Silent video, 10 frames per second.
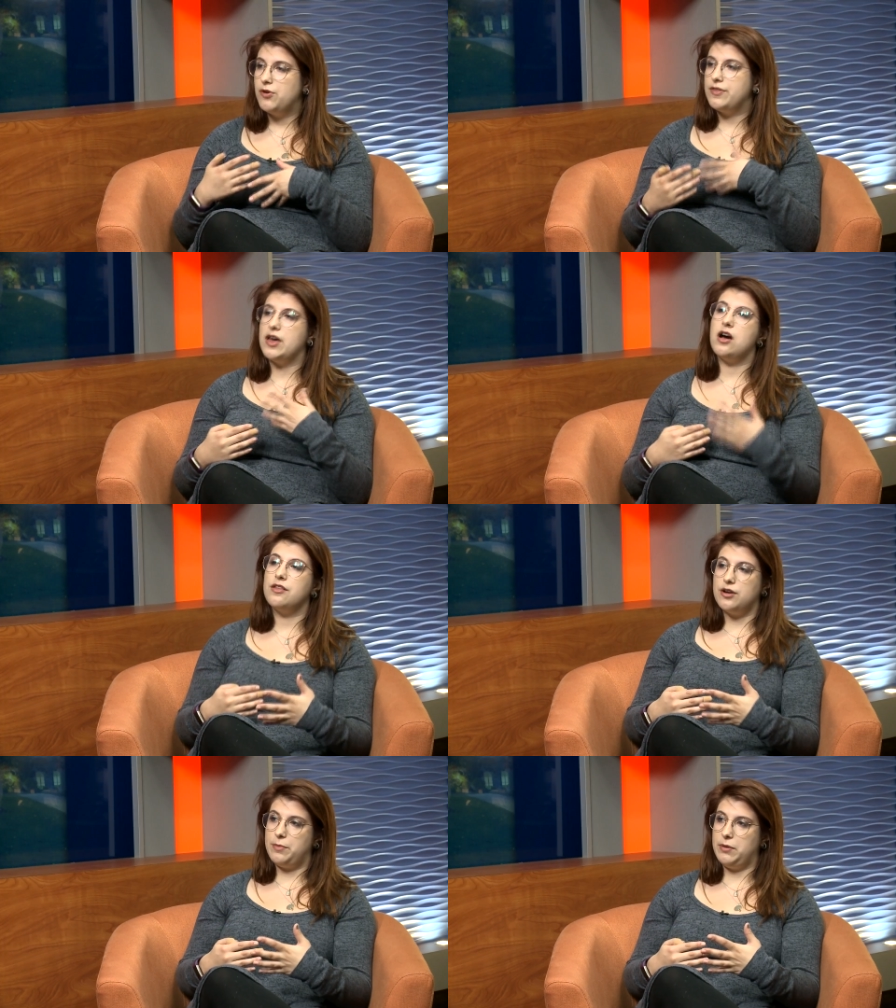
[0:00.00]
but that
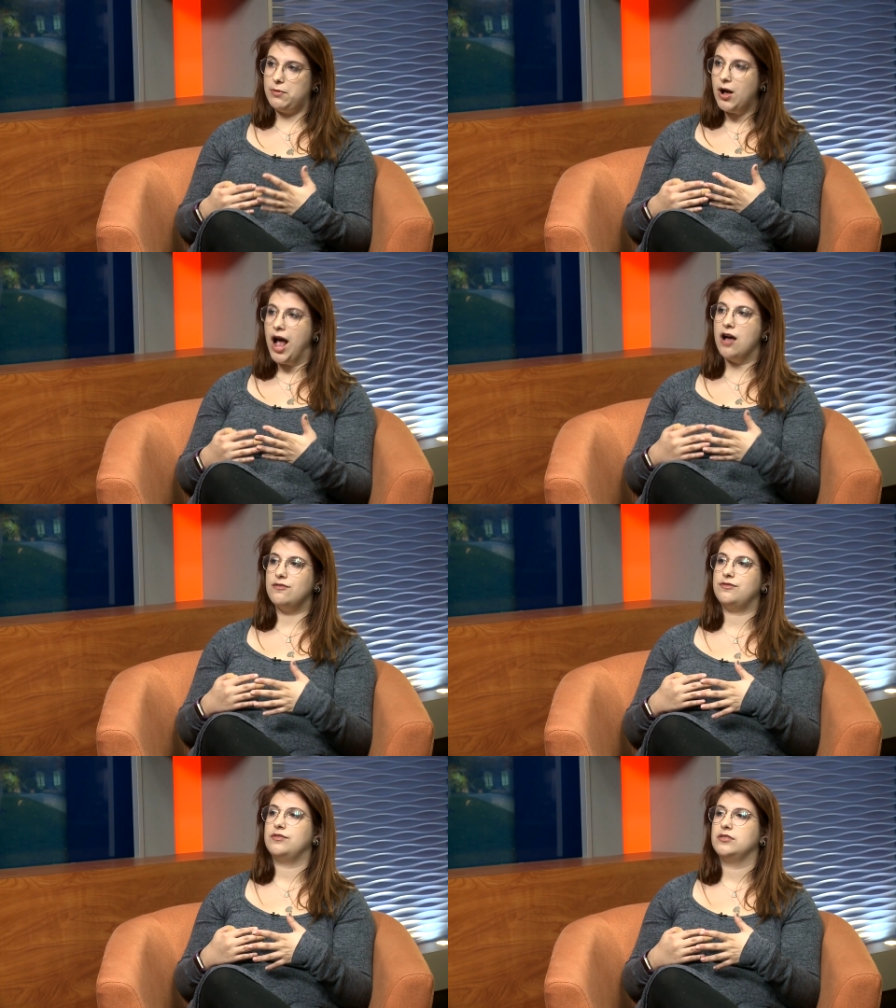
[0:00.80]
other people
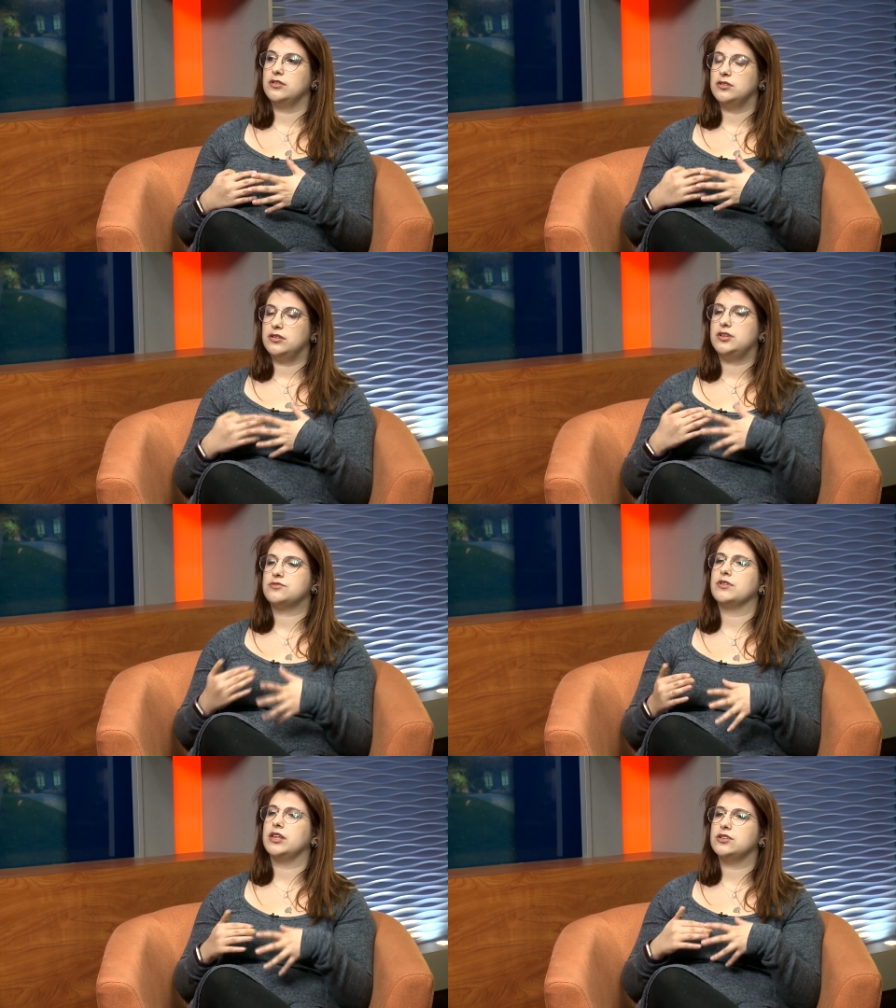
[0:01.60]
have,
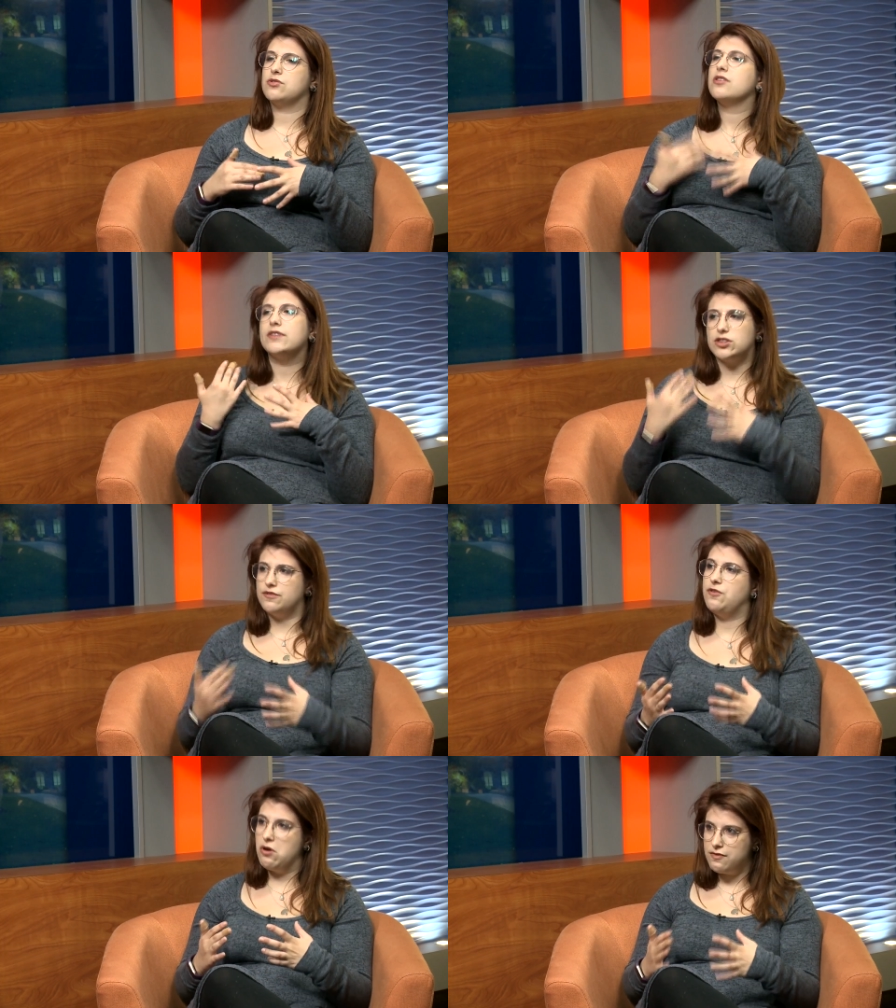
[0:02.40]
is really sort of at the
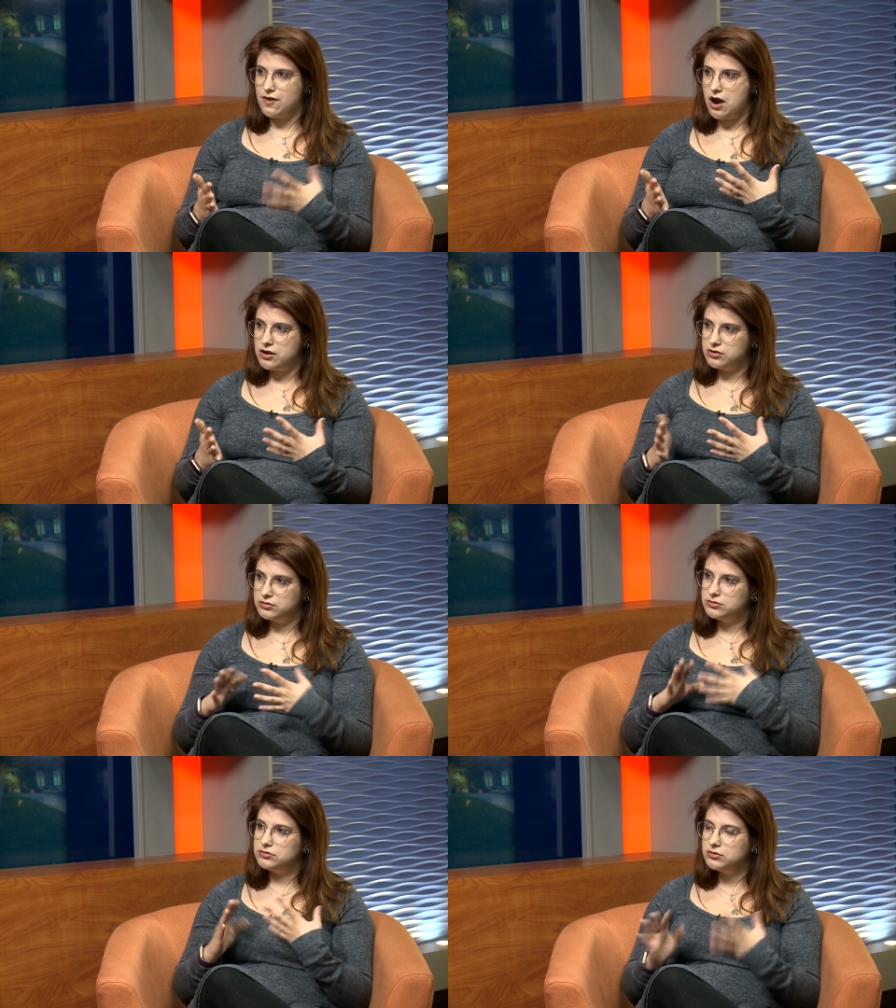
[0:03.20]
forefront
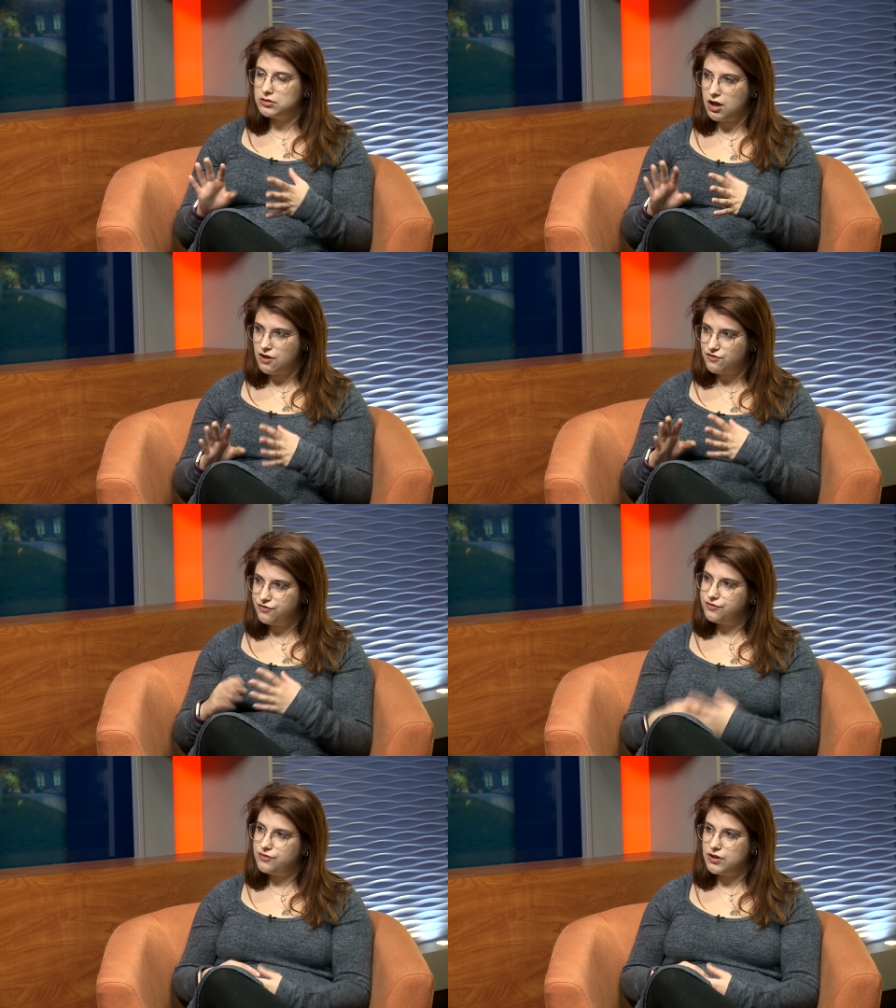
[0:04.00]

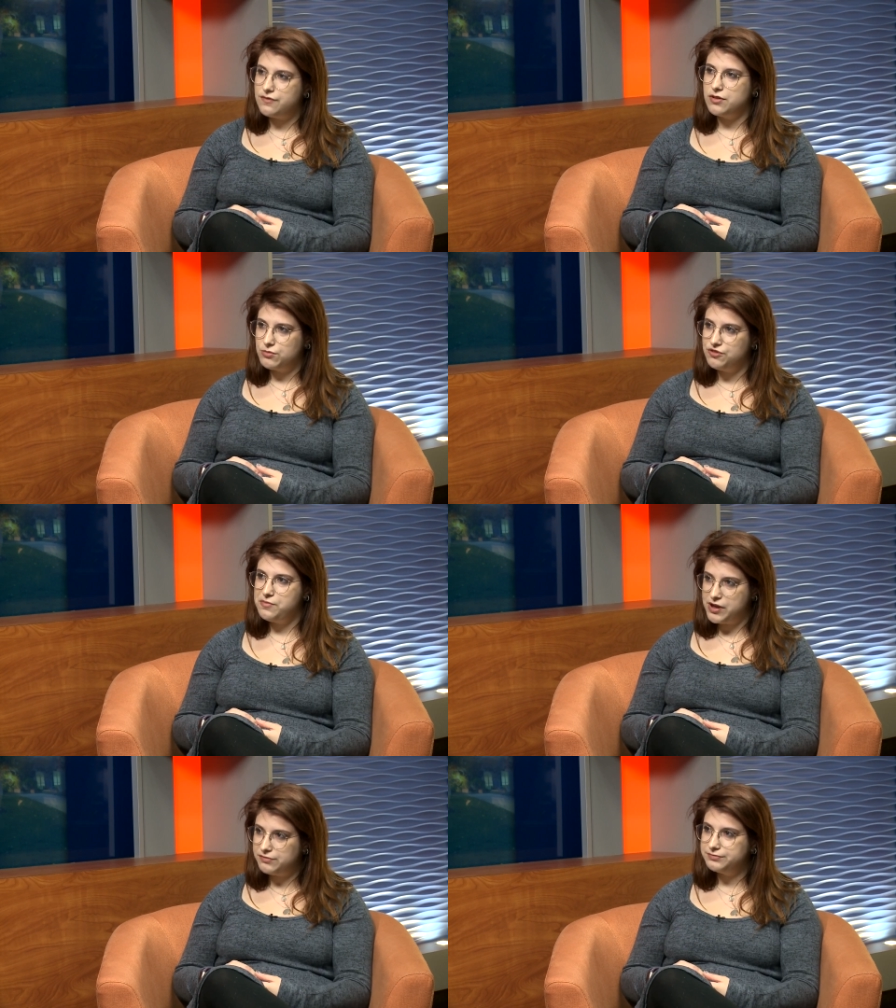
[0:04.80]
of, of the
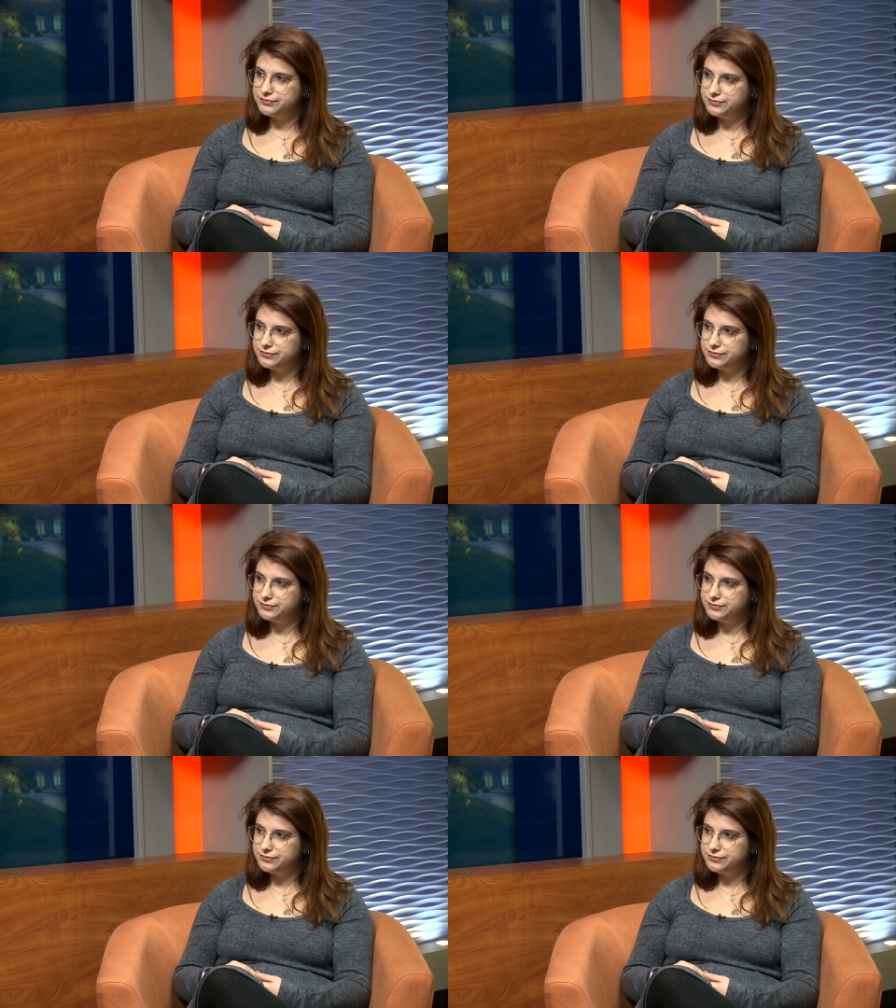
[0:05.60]
movement.